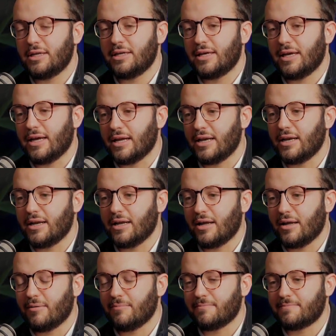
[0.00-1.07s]
And I
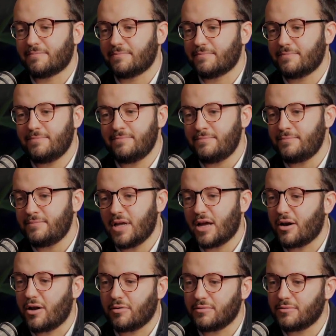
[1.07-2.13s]
don't
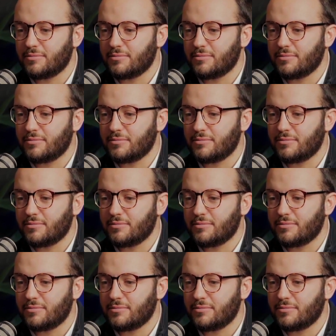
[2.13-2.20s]
know.